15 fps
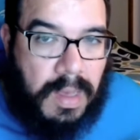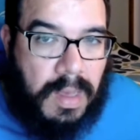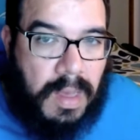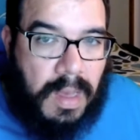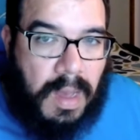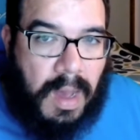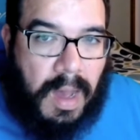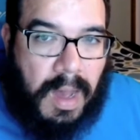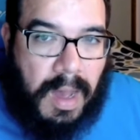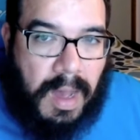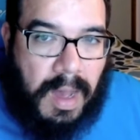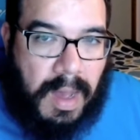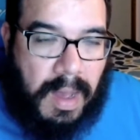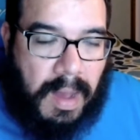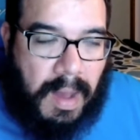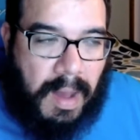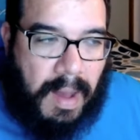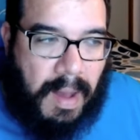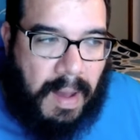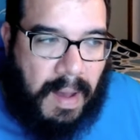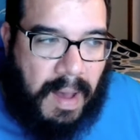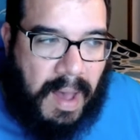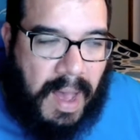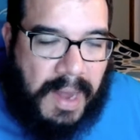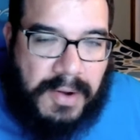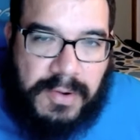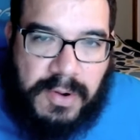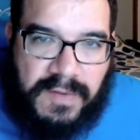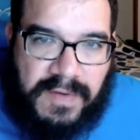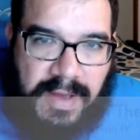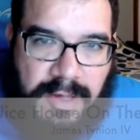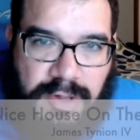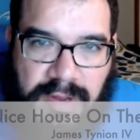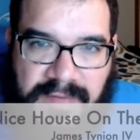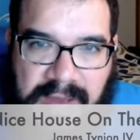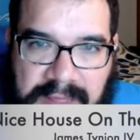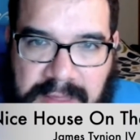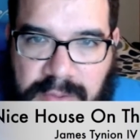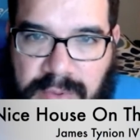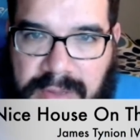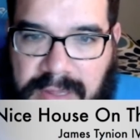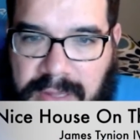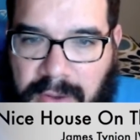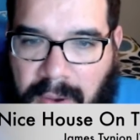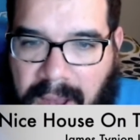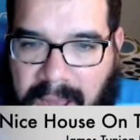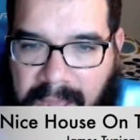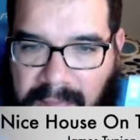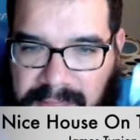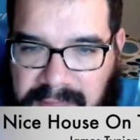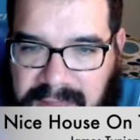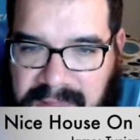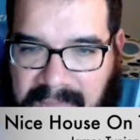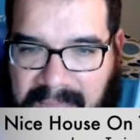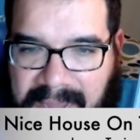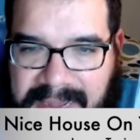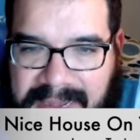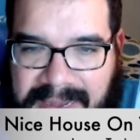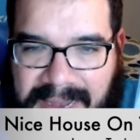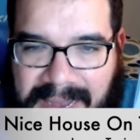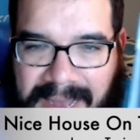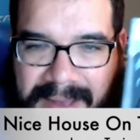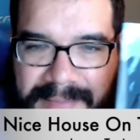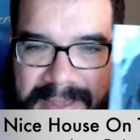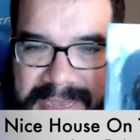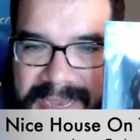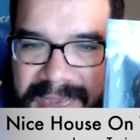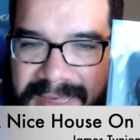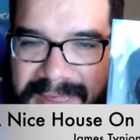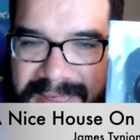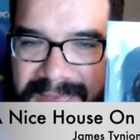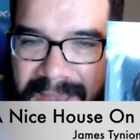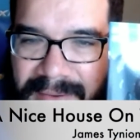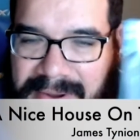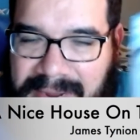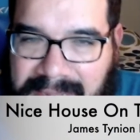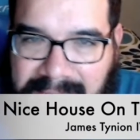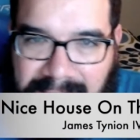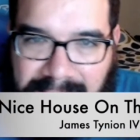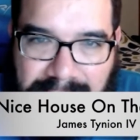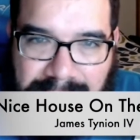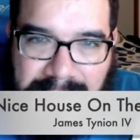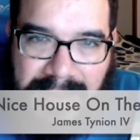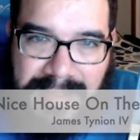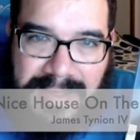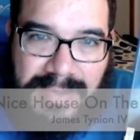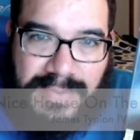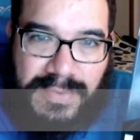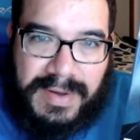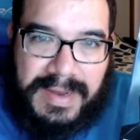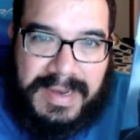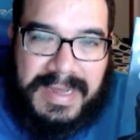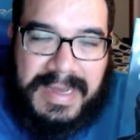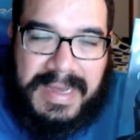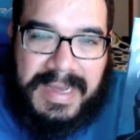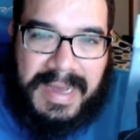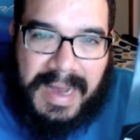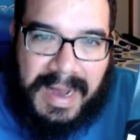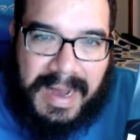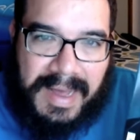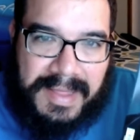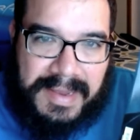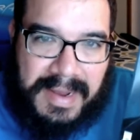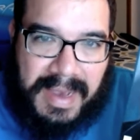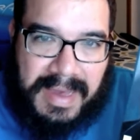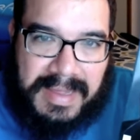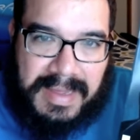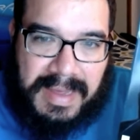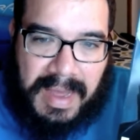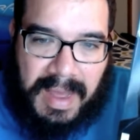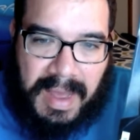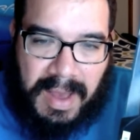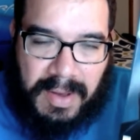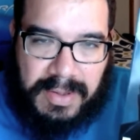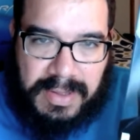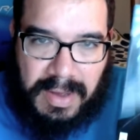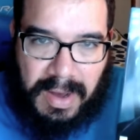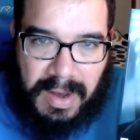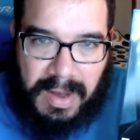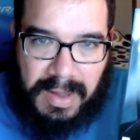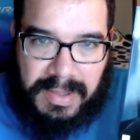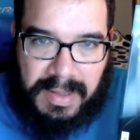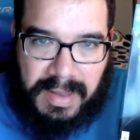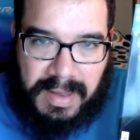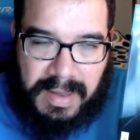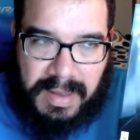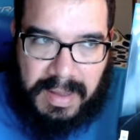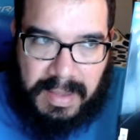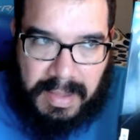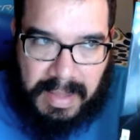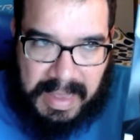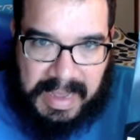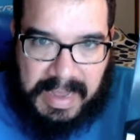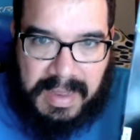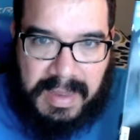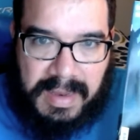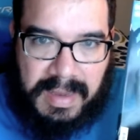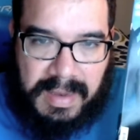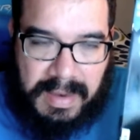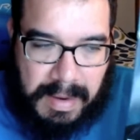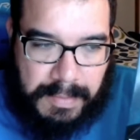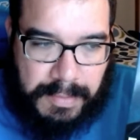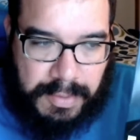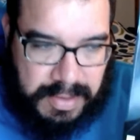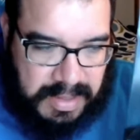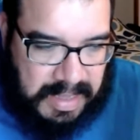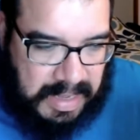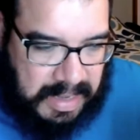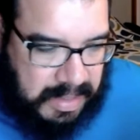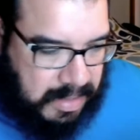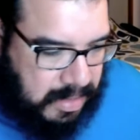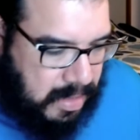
Uh, I don't know if I should have had this one so high on the stack because I want to gush about this one. The Nice House on the Lake, number 6.